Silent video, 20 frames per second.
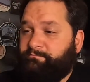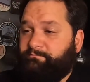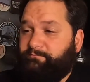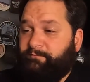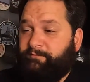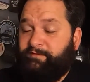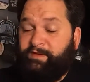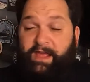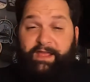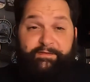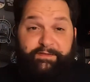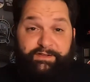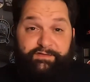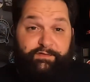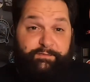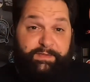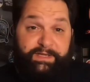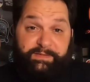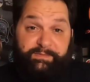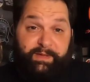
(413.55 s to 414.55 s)
flavours
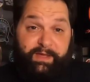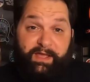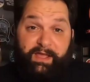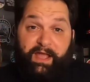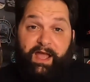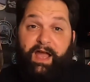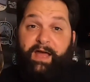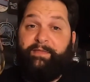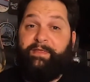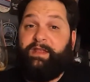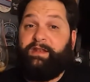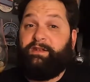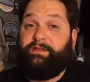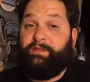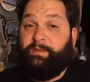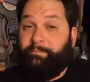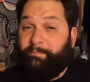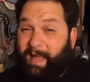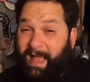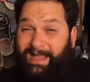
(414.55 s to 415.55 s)
from this beer. And then
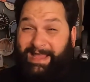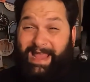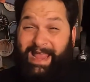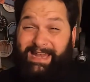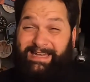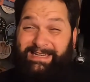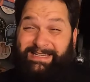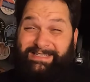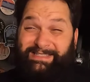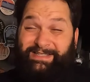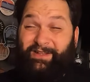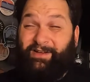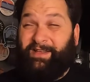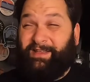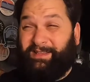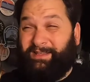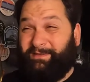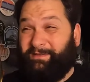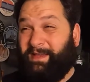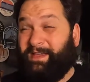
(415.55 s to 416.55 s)
the back end is
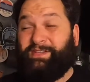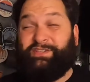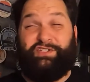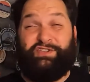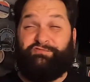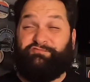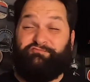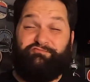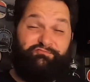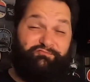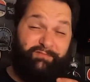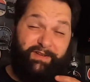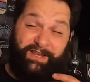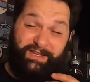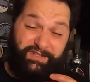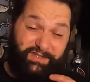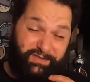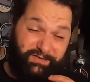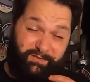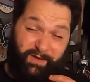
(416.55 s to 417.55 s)
like, it's just
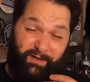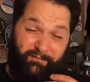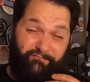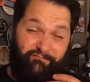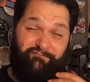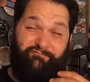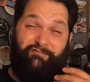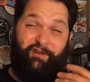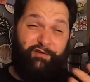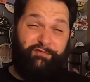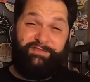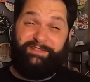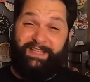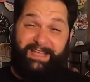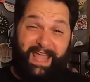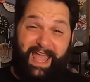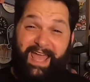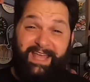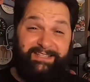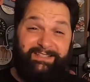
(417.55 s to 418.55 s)
like roast
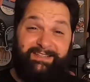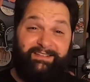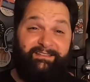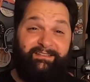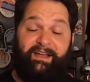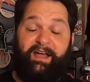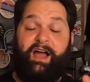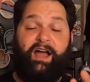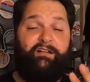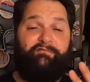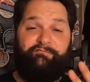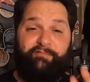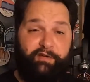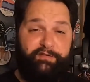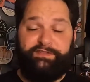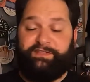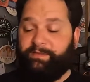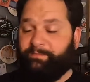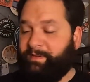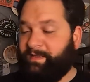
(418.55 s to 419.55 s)
again.
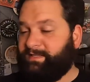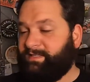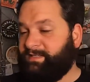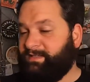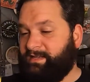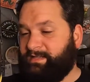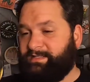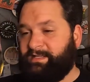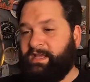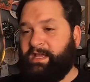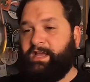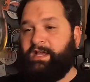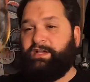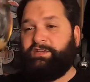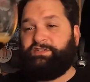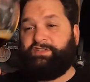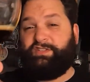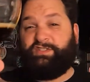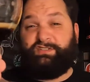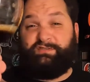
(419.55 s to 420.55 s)
Roasted bitterness.
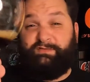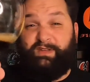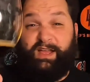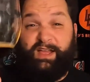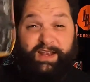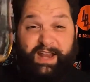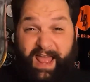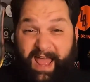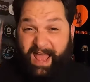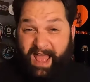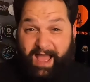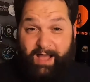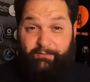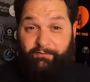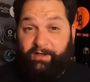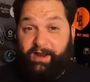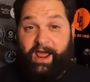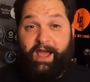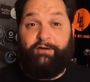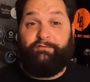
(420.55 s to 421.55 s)
Just an out
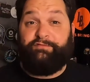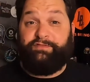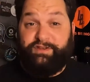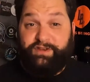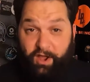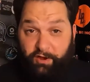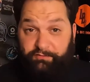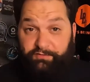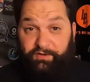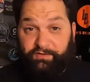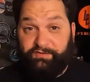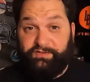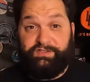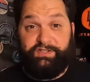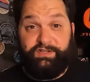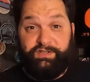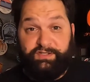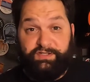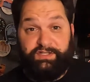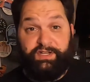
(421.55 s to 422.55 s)
and out, no
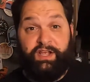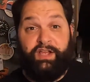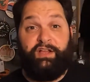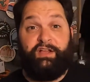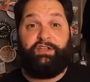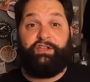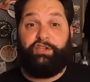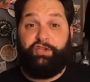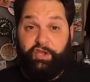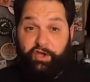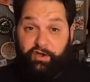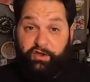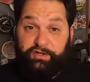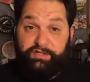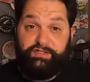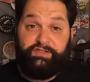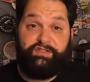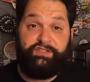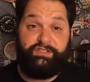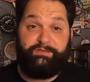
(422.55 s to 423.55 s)
nonsense,
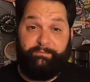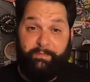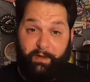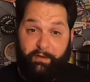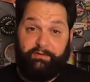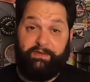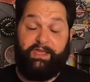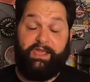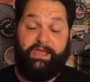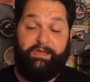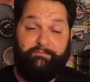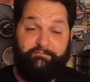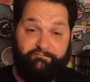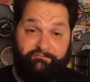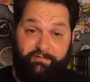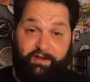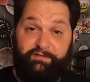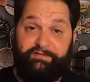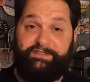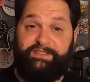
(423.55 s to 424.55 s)
good, smoky,
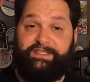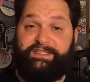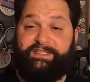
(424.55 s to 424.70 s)
roasty